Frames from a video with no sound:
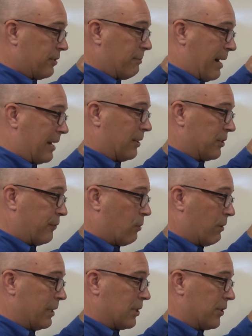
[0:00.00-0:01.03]
The model is
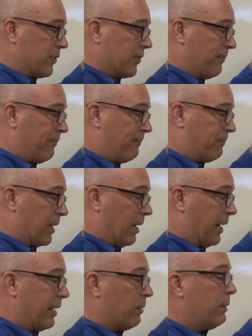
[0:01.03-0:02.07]
four inches. All
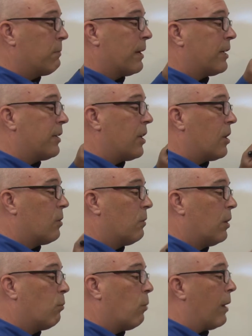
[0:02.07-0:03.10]
right, and we want to
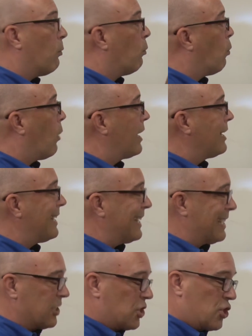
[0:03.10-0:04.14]
know what one
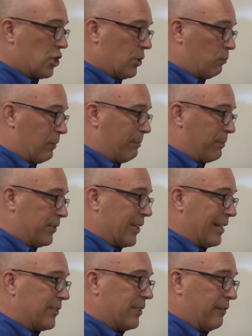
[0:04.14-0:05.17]
inch
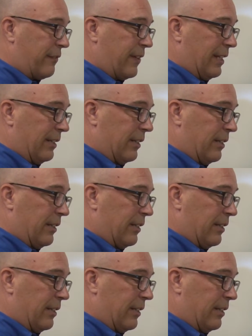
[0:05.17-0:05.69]
represents in feet.